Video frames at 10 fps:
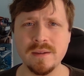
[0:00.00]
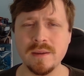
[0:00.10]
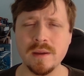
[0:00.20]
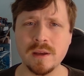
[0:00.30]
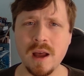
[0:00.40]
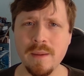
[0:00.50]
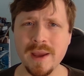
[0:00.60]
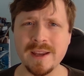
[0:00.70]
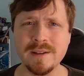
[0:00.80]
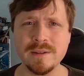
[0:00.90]
the
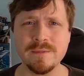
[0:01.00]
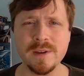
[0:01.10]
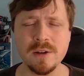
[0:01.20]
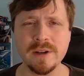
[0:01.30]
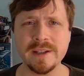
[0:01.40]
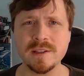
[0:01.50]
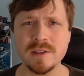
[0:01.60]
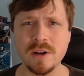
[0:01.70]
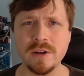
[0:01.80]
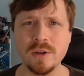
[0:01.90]
combat can feel like it's
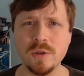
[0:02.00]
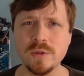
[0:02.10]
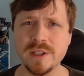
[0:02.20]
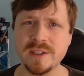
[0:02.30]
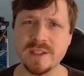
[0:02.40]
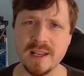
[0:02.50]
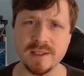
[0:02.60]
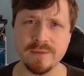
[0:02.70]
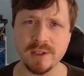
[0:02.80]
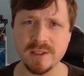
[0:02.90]
starting to lose its
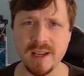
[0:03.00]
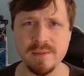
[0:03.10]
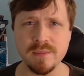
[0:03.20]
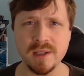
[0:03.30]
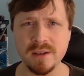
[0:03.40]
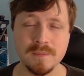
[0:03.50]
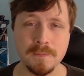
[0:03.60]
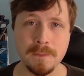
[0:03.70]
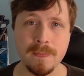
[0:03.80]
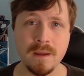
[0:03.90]
sense of excitement.
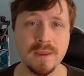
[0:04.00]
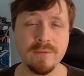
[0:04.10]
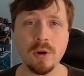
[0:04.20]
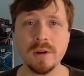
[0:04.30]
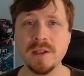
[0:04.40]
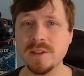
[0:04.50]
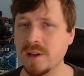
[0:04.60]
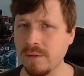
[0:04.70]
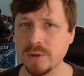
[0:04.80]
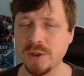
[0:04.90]
They've already
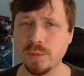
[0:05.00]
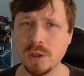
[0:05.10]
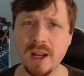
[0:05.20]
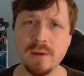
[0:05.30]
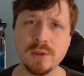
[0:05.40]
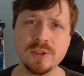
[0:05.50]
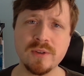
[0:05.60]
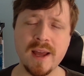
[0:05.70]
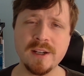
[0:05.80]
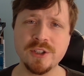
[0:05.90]
discovered their reliable
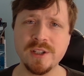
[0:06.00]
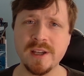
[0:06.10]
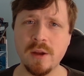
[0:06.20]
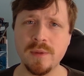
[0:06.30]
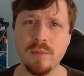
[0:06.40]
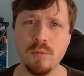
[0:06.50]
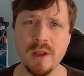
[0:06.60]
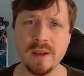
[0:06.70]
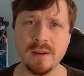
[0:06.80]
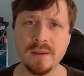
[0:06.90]
strategy to help them
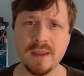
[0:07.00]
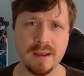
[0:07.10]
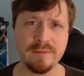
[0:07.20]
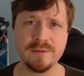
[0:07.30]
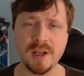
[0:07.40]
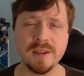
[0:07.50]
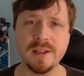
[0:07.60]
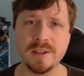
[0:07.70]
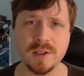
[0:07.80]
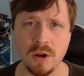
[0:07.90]
win. They've done
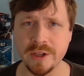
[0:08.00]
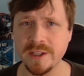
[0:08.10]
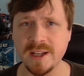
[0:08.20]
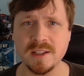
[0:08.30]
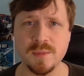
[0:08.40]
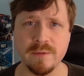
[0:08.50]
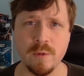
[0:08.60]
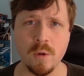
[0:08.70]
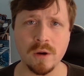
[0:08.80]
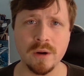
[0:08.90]
this song and dance
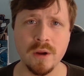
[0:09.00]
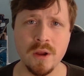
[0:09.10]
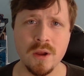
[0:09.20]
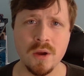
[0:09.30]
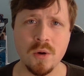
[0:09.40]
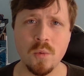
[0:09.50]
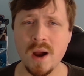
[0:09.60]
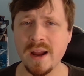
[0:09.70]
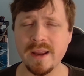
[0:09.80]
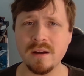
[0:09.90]
before.
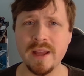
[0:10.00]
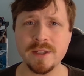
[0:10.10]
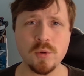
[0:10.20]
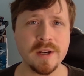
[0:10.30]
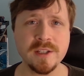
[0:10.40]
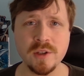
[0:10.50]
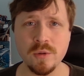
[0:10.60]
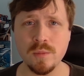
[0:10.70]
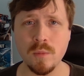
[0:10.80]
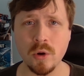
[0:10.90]
Why let
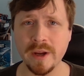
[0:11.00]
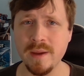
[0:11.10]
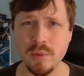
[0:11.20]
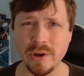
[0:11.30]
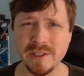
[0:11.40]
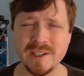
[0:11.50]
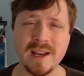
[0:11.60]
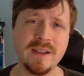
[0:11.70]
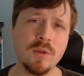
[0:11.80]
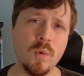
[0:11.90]
22 more hit points
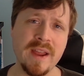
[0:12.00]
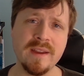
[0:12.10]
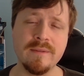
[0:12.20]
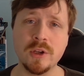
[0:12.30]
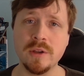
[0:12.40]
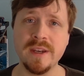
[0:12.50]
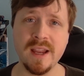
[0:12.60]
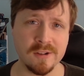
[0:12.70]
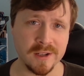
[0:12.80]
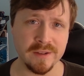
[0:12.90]
stand in the way of a good
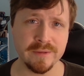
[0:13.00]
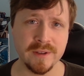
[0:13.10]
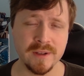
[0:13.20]
narrative?